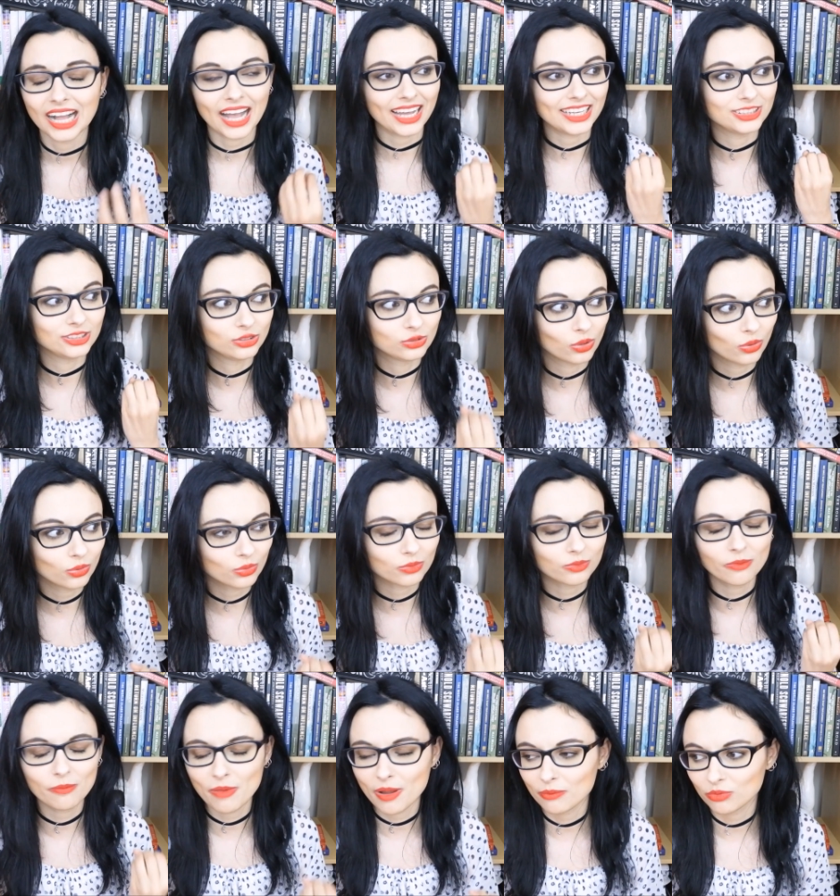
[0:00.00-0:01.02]
I don't
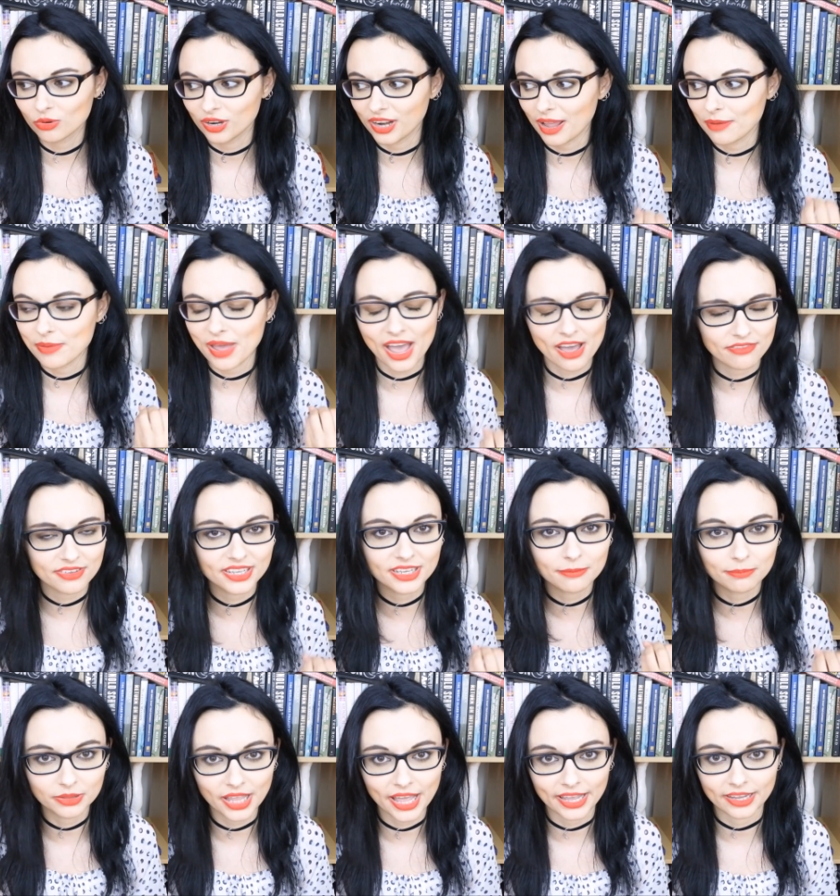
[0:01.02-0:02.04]
remember it, I'm having
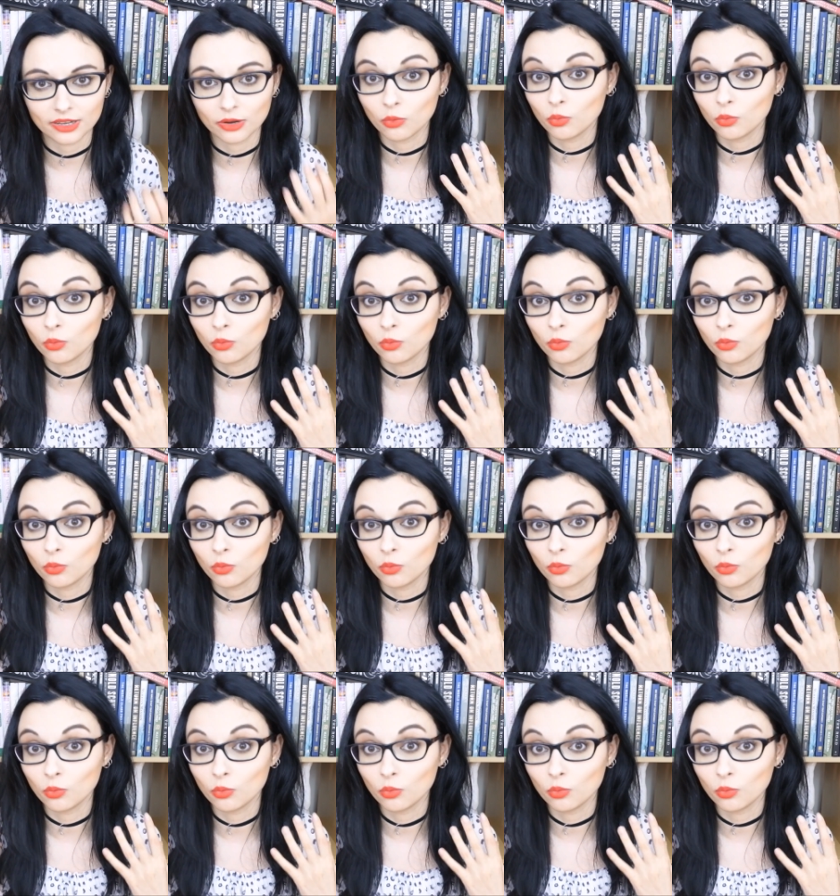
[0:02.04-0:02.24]
a blank.